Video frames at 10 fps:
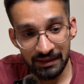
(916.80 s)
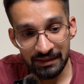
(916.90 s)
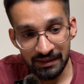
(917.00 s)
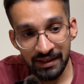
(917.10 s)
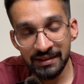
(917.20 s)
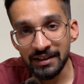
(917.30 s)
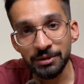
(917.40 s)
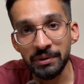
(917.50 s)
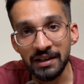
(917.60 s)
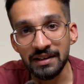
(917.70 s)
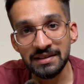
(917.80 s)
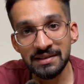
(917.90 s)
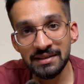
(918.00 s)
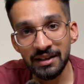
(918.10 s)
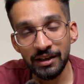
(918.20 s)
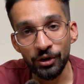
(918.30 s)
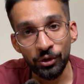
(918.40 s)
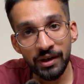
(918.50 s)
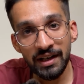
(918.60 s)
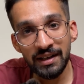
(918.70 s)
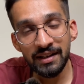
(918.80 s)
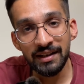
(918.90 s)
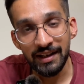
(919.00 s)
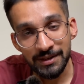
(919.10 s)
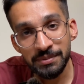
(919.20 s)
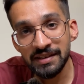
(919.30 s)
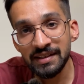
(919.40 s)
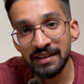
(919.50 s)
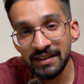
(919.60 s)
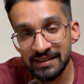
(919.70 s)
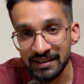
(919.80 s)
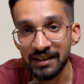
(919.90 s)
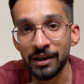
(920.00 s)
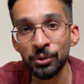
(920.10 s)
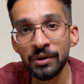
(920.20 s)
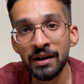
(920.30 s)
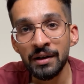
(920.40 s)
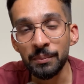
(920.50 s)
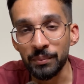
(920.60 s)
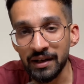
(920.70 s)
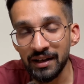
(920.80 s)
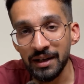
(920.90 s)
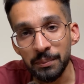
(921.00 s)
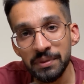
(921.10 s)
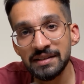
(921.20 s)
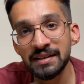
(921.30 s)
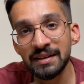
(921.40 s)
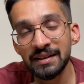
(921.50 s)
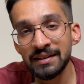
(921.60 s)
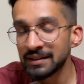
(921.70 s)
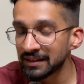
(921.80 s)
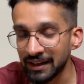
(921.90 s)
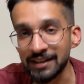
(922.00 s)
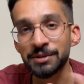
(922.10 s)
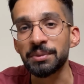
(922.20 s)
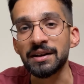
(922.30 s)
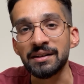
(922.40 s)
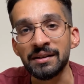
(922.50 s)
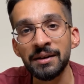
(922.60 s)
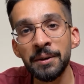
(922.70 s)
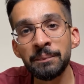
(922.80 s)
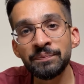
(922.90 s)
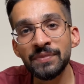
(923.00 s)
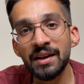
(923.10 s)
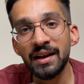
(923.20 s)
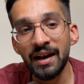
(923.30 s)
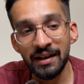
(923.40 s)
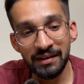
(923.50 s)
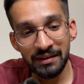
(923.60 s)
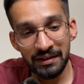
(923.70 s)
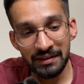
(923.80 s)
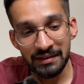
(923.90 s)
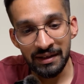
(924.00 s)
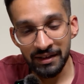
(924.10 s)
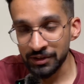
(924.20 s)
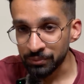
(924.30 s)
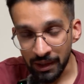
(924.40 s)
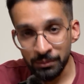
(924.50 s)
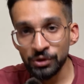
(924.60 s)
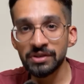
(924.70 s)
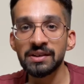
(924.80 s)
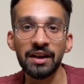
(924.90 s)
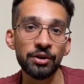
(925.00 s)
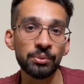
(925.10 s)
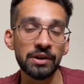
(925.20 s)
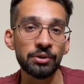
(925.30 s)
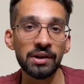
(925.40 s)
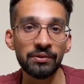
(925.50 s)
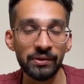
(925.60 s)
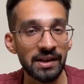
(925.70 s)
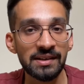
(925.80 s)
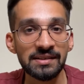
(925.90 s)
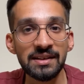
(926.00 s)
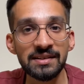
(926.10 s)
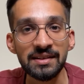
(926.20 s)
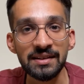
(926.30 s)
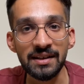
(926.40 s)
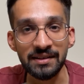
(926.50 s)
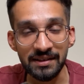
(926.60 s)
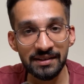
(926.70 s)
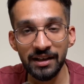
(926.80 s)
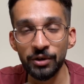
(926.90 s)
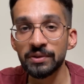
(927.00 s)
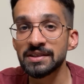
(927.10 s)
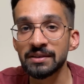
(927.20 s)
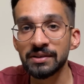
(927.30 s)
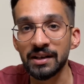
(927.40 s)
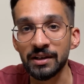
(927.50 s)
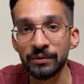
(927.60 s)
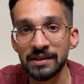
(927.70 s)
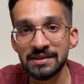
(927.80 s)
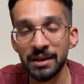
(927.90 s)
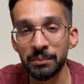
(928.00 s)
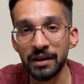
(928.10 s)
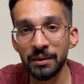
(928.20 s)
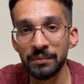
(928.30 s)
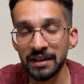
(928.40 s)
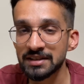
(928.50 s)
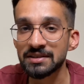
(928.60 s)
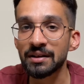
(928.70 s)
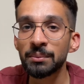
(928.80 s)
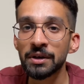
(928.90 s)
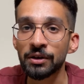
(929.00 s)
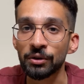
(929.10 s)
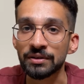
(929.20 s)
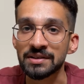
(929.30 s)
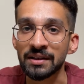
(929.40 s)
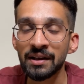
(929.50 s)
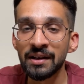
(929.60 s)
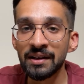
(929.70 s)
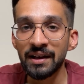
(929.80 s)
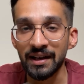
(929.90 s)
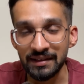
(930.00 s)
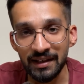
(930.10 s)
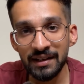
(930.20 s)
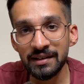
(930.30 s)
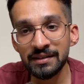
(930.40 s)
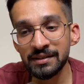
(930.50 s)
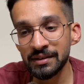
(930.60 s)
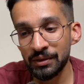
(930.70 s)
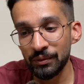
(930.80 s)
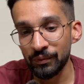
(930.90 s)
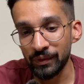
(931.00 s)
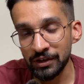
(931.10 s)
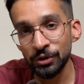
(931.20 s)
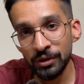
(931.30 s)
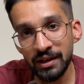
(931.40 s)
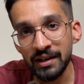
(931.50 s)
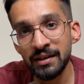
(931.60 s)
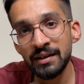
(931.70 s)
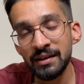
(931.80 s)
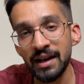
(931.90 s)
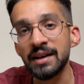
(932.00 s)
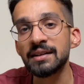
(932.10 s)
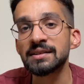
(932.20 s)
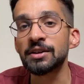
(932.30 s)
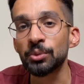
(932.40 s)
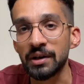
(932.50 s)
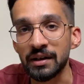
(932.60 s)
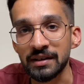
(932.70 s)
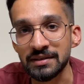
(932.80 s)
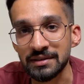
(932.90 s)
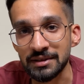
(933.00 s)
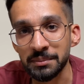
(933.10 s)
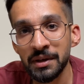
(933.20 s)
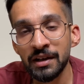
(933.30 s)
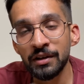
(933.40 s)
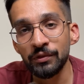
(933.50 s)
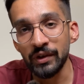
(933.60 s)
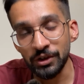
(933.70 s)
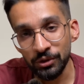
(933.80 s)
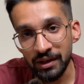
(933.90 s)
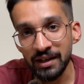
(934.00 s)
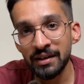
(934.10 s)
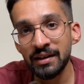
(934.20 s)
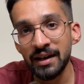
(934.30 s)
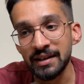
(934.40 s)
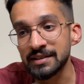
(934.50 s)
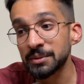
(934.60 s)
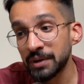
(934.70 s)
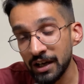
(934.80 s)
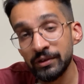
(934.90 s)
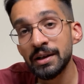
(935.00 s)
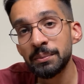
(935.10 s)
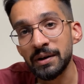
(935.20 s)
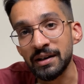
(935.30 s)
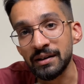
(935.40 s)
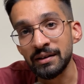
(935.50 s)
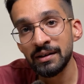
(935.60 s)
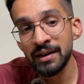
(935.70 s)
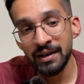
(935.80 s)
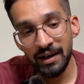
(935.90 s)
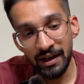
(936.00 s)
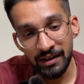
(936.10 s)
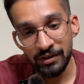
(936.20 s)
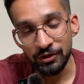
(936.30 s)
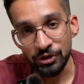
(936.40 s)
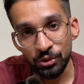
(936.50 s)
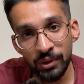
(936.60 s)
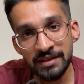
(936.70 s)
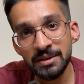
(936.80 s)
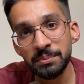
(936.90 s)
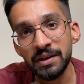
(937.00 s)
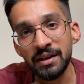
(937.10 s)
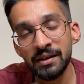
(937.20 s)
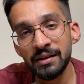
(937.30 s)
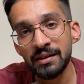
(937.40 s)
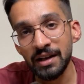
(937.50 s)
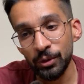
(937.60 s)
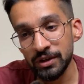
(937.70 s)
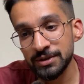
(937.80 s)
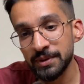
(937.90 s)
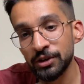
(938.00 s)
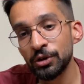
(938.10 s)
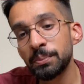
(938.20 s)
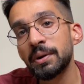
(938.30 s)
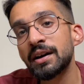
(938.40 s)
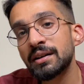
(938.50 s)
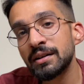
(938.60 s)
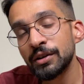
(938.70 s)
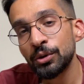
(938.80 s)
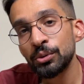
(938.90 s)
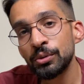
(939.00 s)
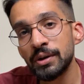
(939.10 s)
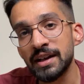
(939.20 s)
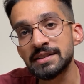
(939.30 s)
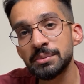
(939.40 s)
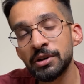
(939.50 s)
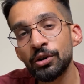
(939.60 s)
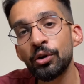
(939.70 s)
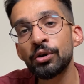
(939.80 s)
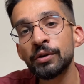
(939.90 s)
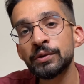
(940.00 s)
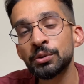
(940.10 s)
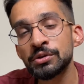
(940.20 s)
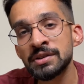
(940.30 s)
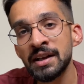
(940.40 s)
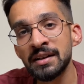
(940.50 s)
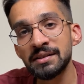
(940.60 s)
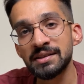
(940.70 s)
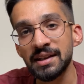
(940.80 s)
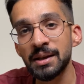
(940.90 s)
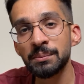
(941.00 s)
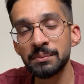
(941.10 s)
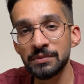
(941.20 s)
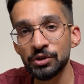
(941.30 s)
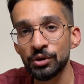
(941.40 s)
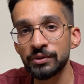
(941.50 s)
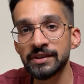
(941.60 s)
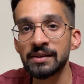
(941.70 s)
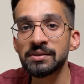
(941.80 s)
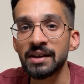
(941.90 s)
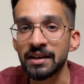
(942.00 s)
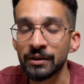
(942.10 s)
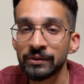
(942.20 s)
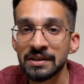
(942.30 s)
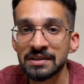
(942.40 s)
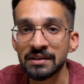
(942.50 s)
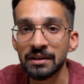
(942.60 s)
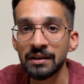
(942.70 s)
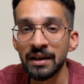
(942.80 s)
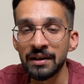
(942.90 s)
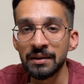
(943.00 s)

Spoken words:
these expectations that are not really explicitly said out but are implicitly expected. And there is one more scenario where you can very easily see that this kind of a self sacrifice can become extremely toxic. And that is when your kid enters into a relationship, when your kid ends up having a partner, and you as a parent now expect your partner to exhibit all of those same sort of self sacrificial